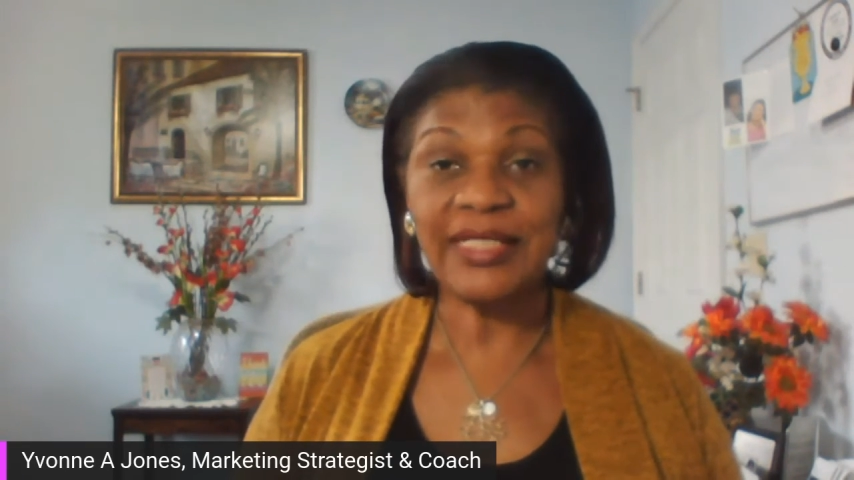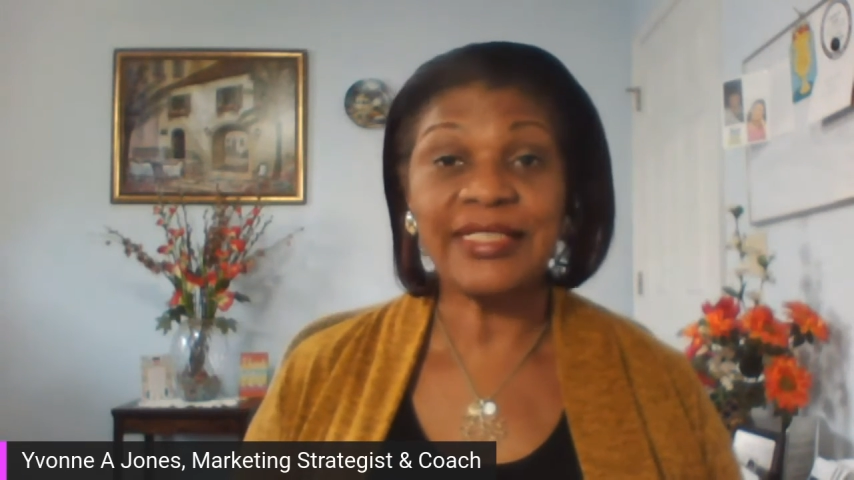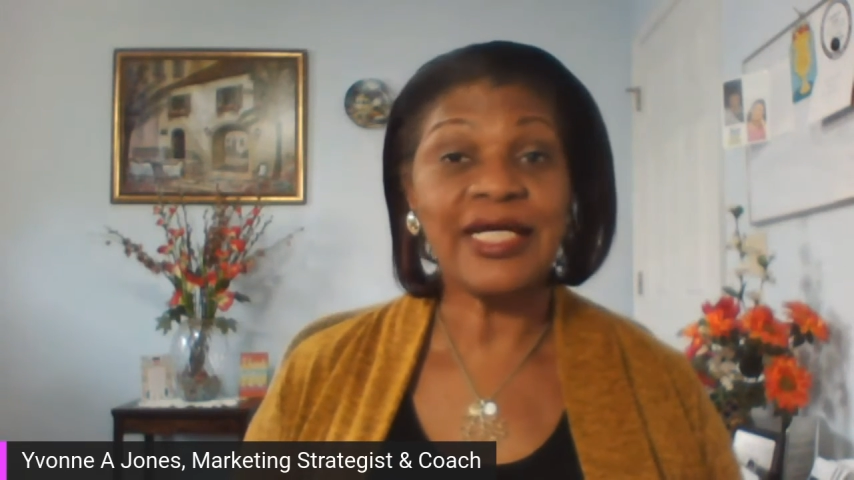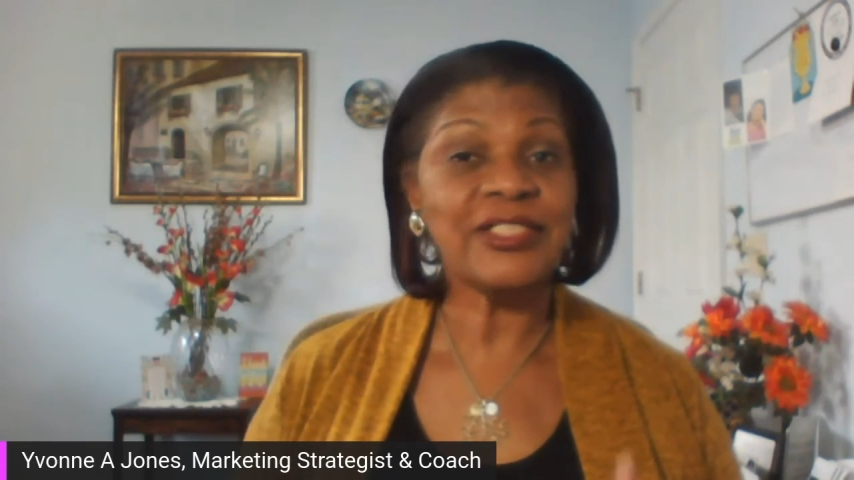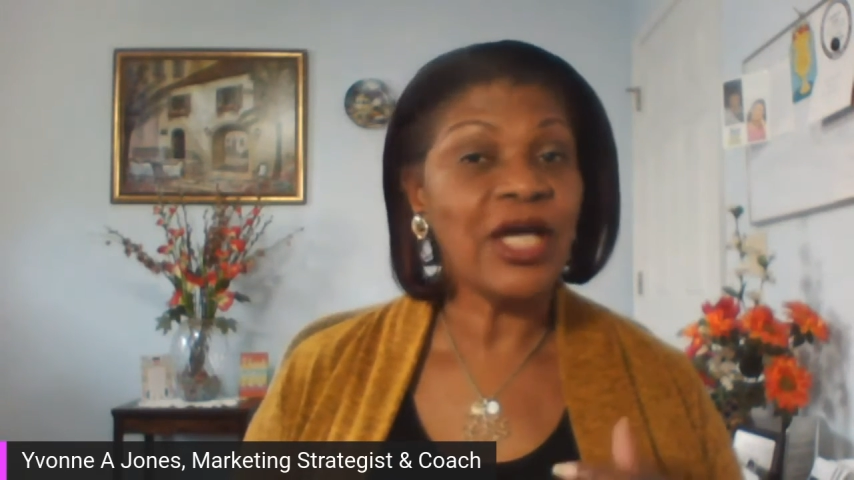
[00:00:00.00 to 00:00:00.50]

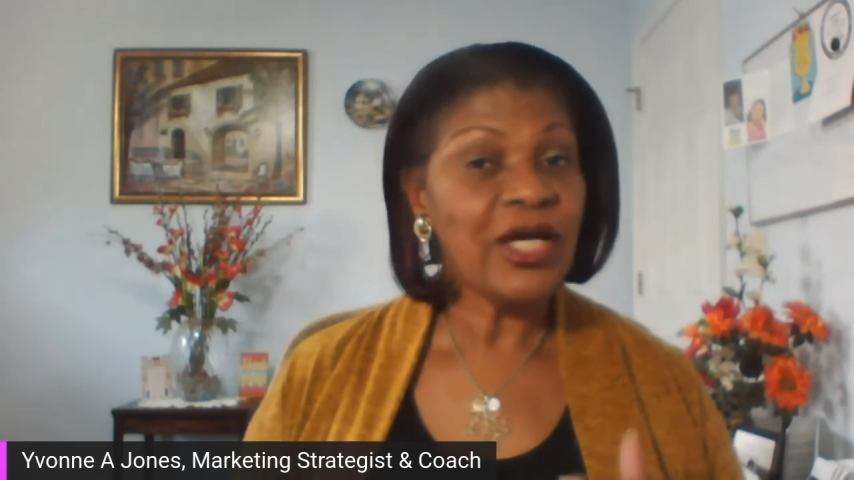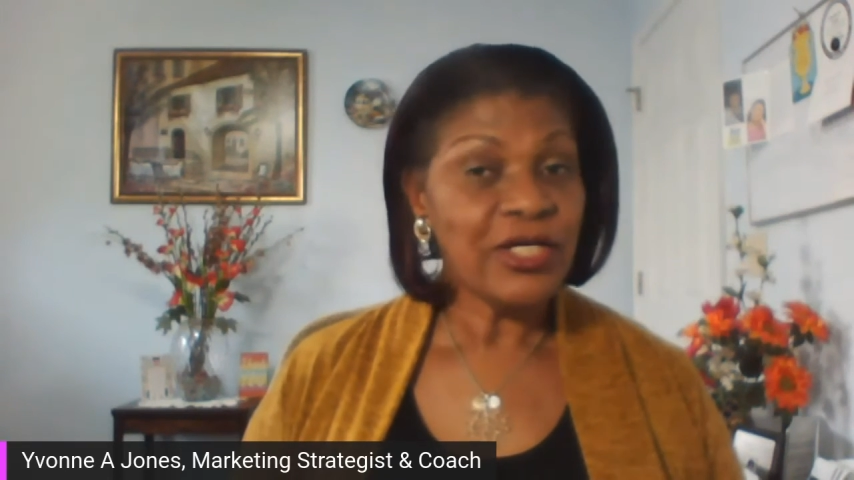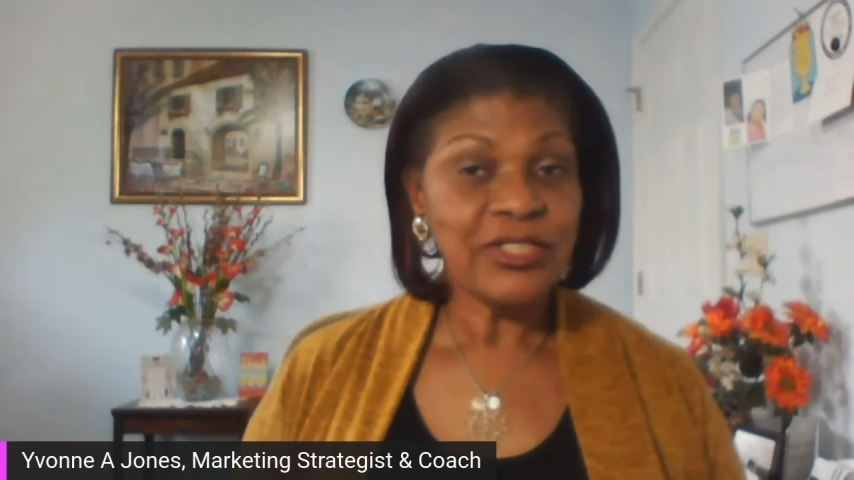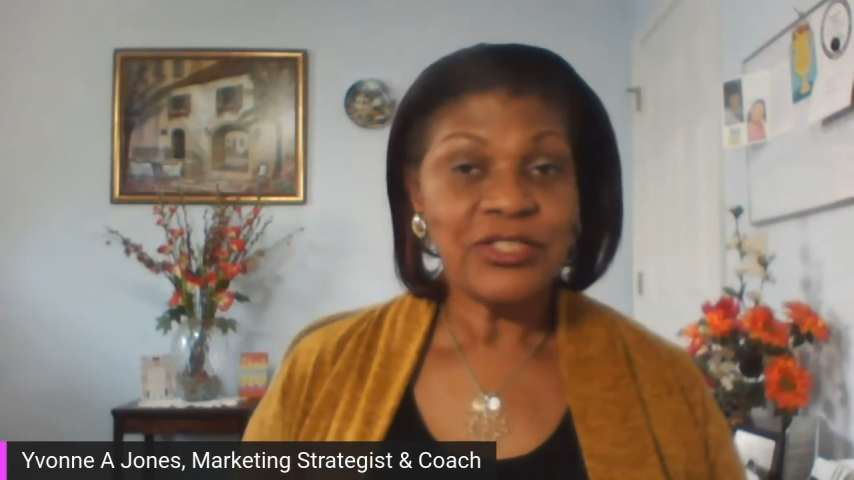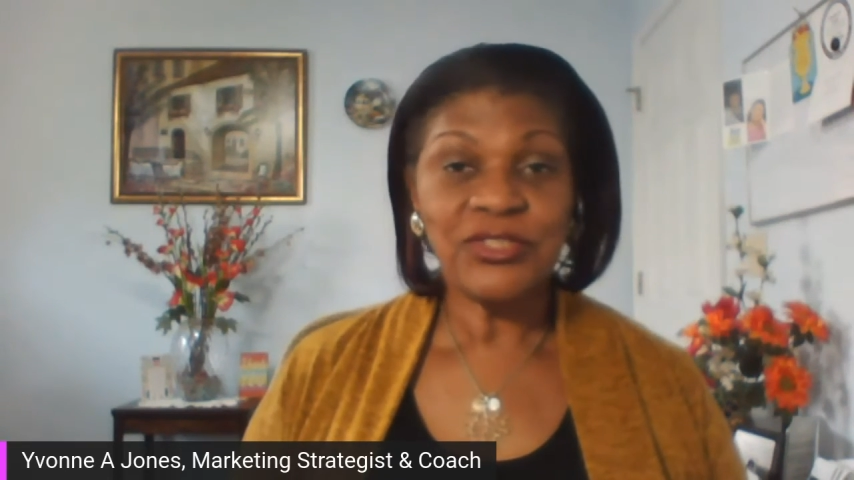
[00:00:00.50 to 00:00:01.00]
it yet,
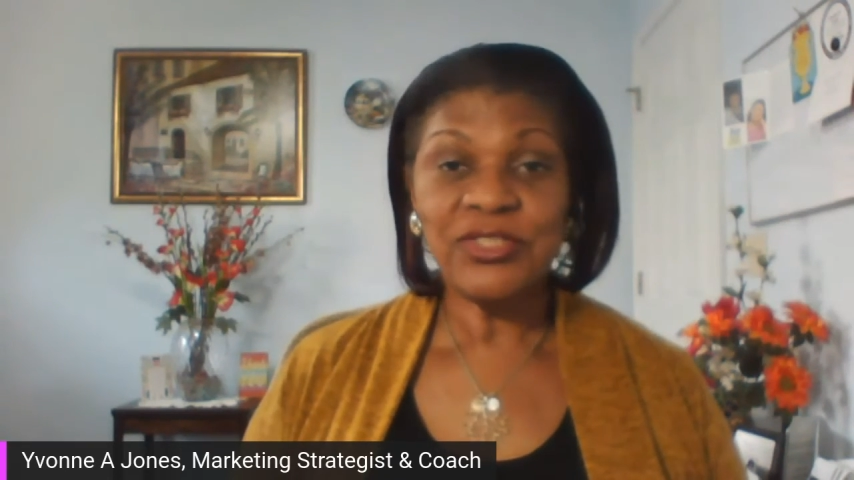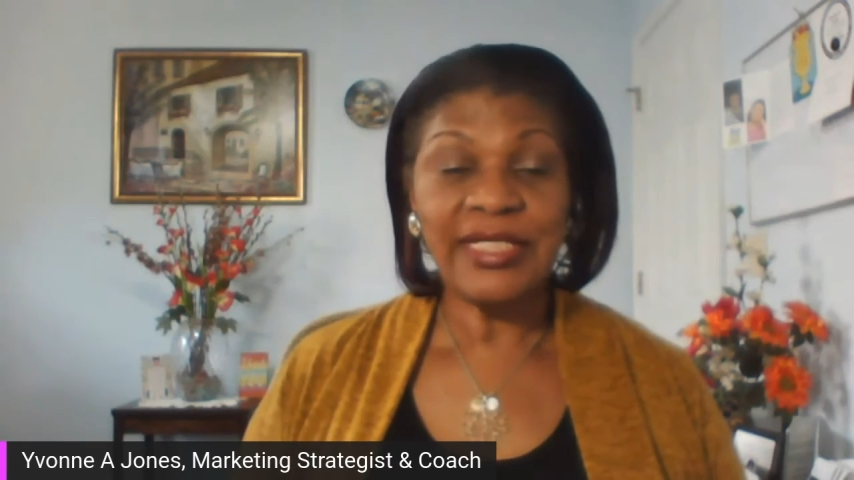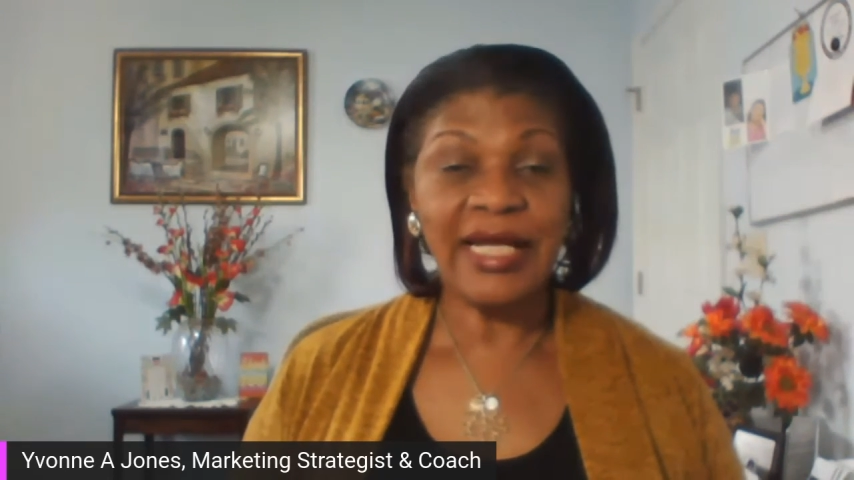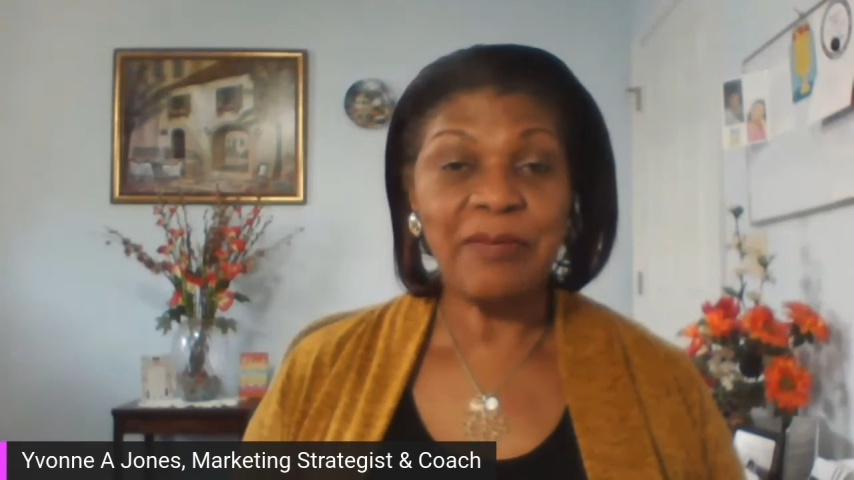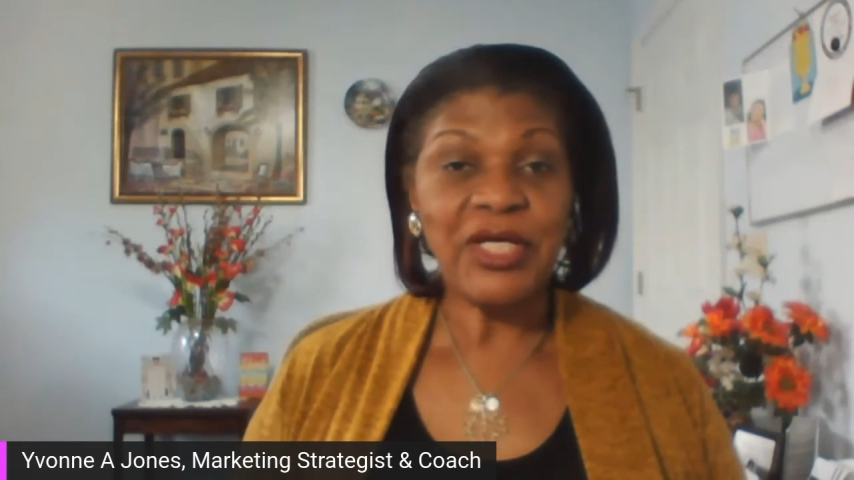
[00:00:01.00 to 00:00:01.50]

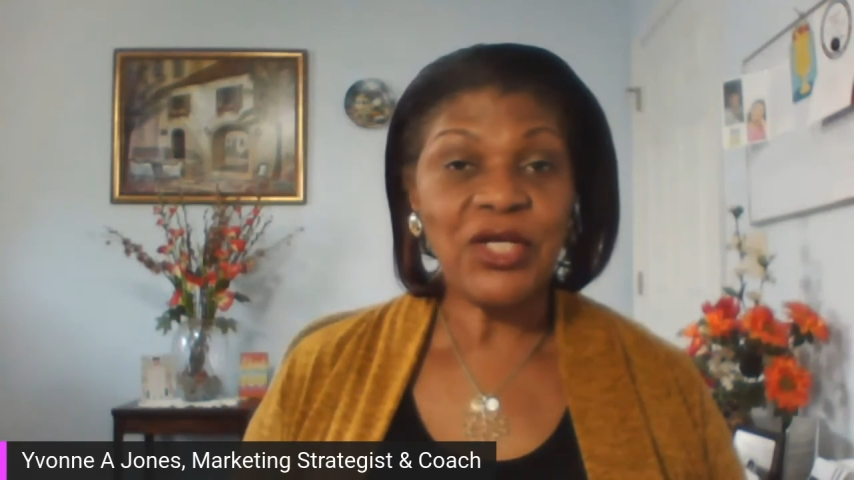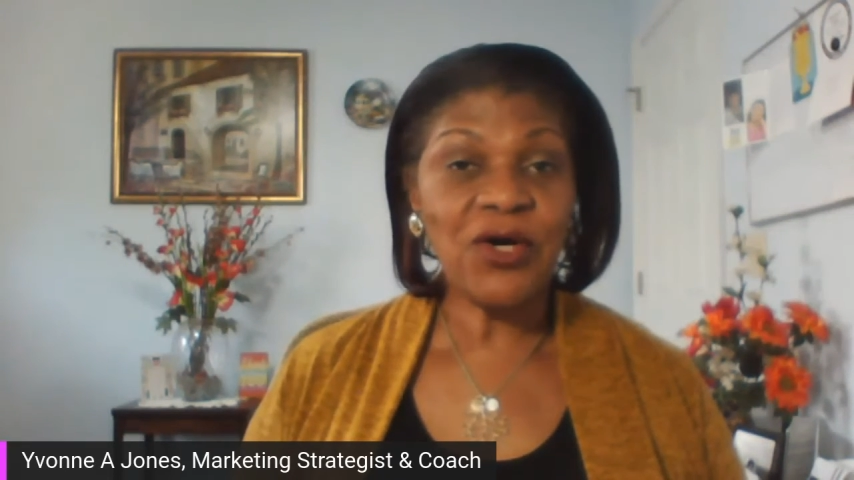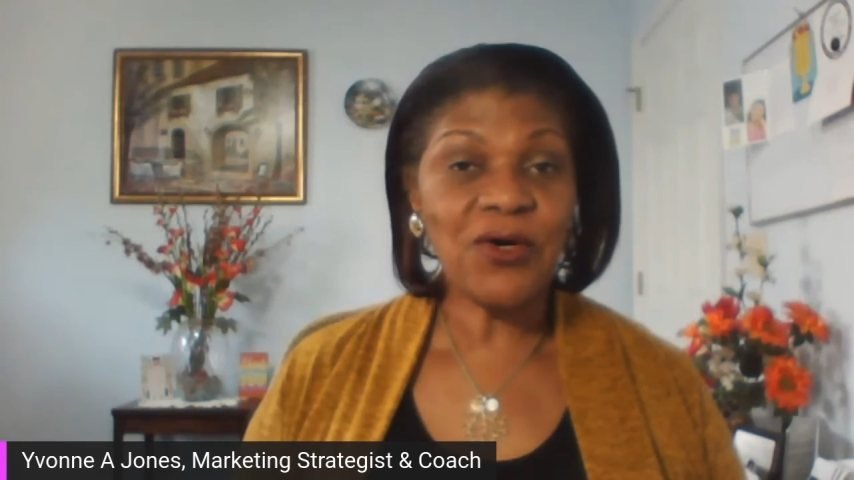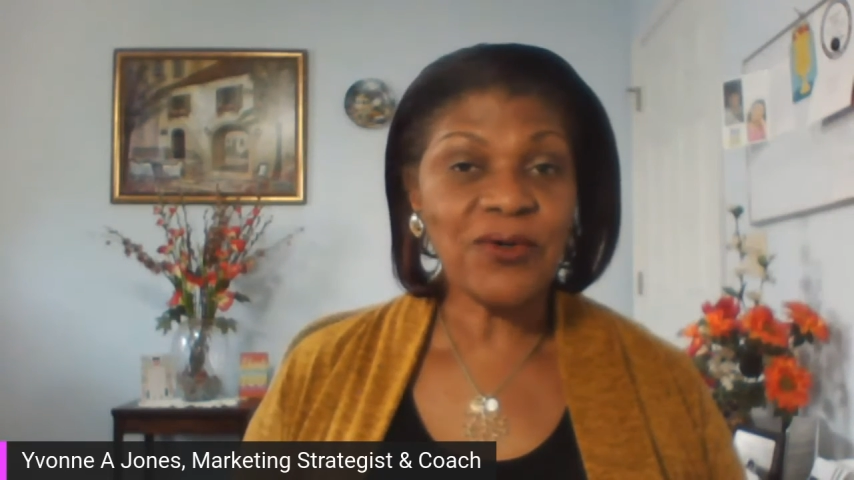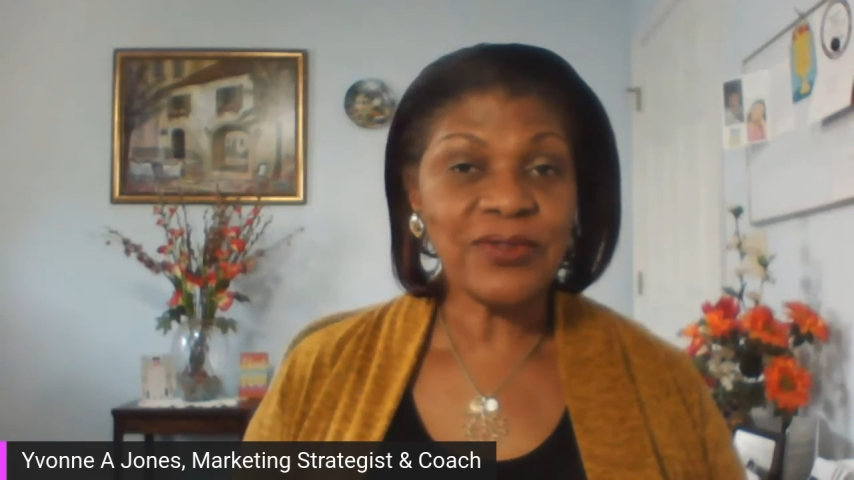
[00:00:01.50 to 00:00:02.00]
let me
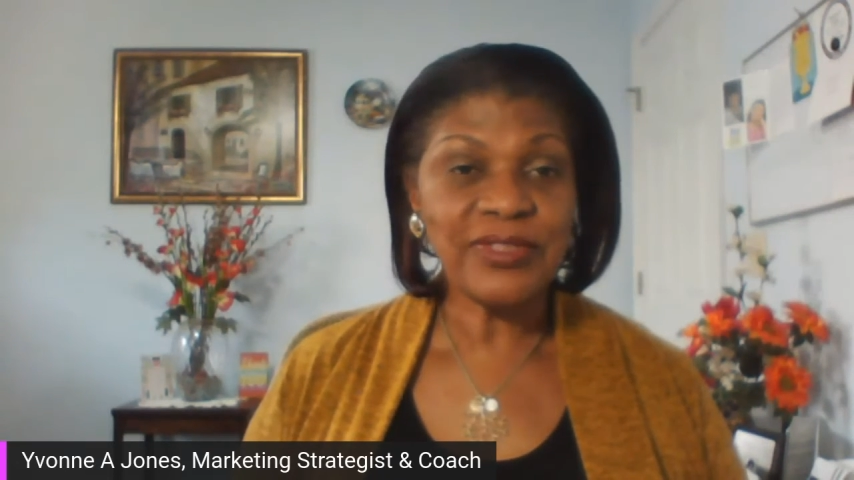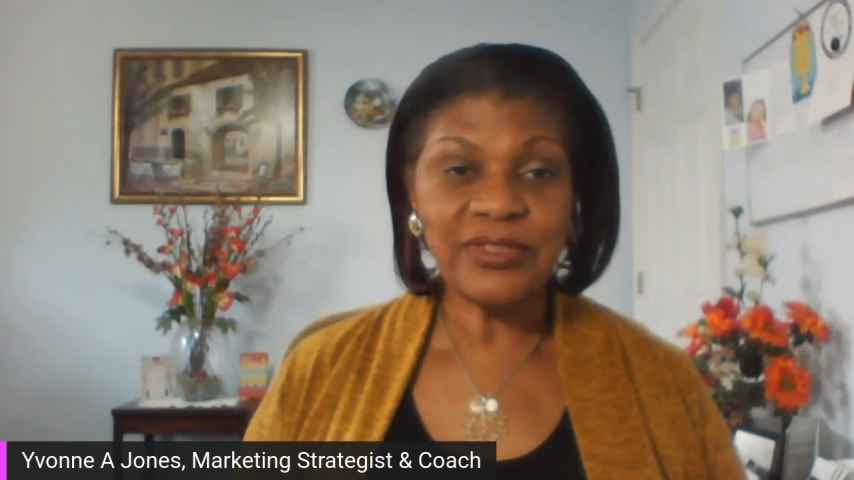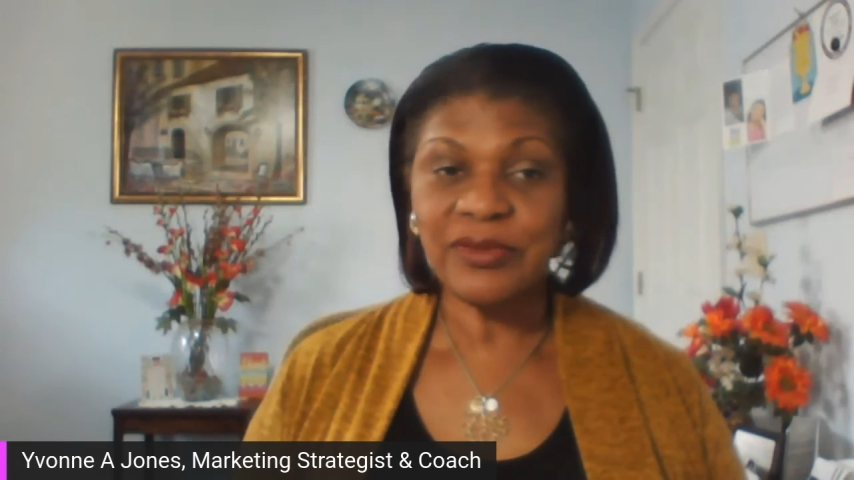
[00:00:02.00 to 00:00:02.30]
know.